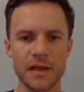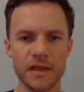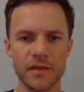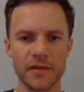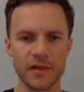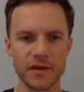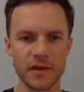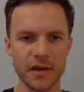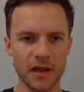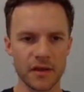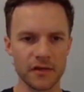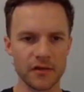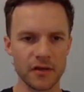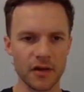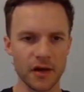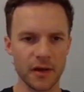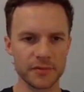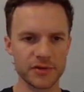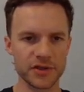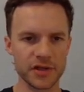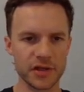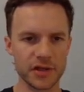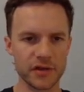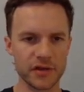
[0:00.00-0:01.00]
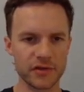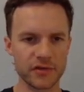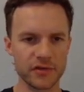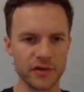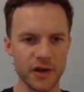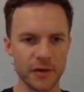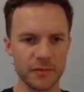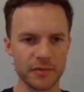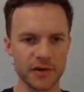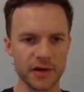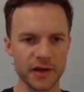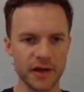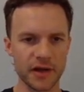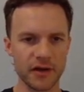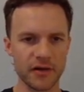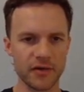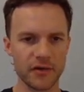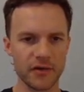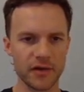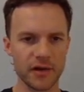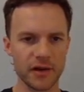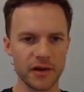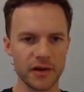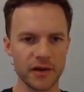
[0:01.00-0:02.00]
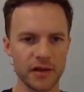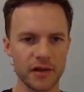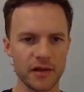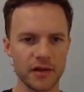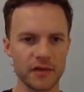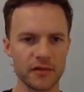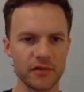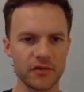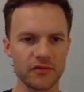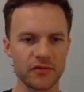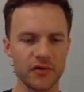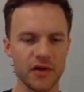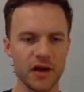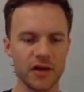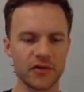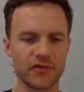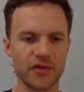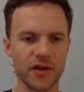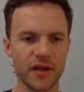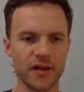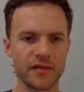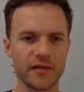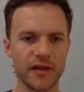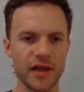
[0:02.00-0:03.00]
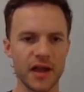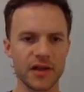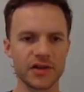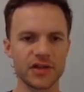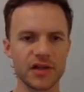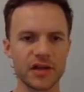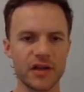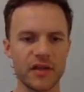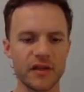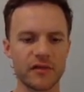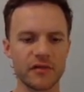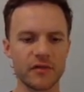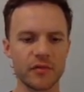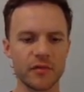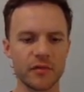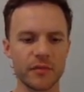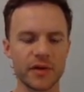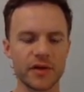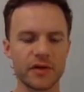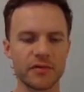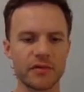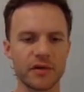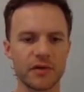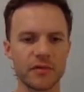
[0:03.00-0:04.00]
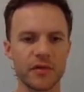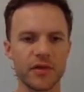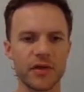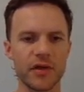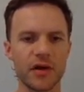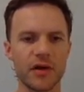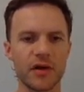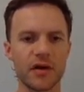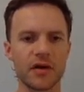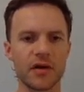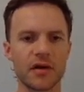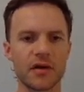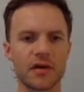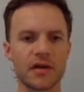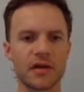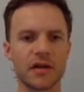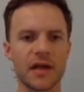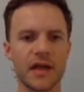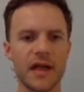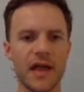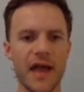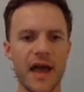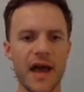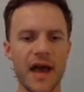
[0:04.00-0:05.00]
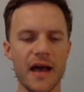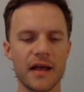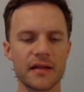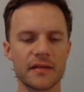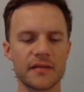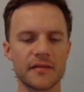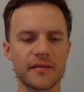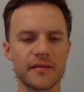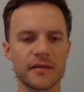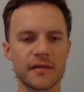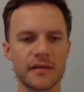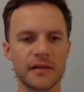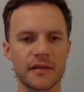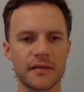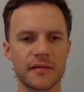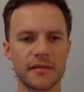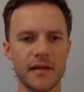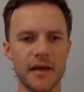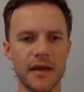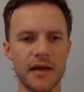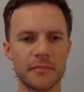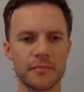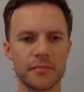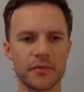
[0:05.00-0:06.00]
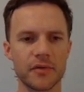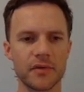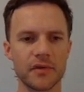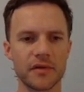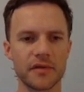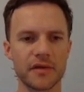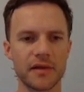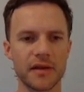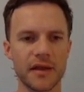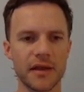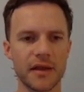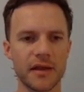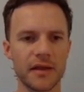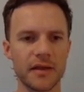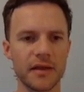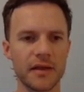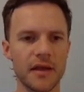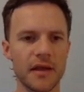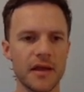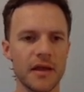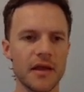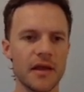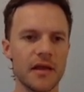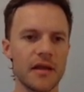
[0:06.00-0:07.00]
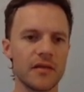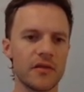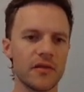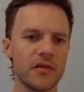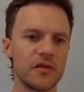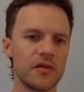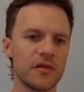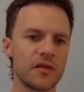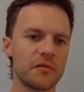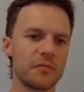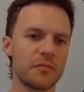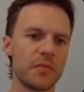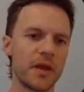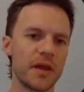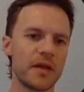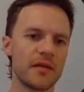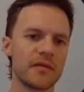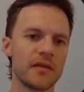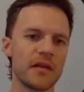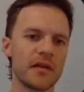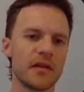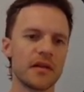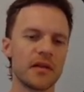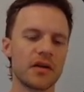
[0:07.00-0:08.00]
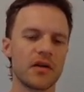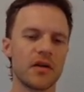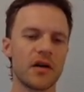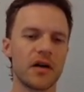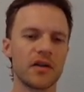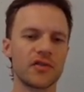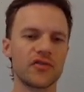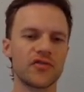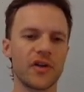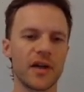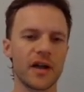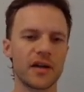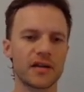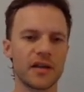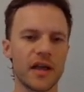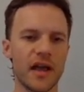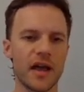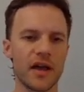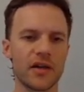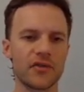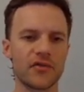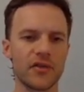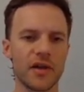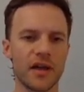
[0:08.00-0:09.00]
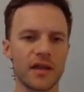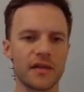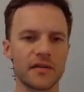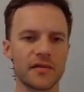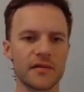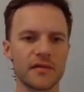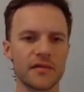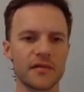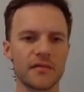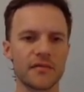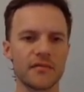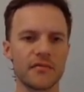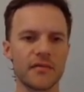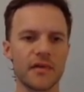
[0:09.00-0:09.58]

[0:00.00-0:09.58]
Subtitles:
The next option in the dropdown is the raw transaction, and that's what we'll be doing with our HATS example today. So you just paste in a contract address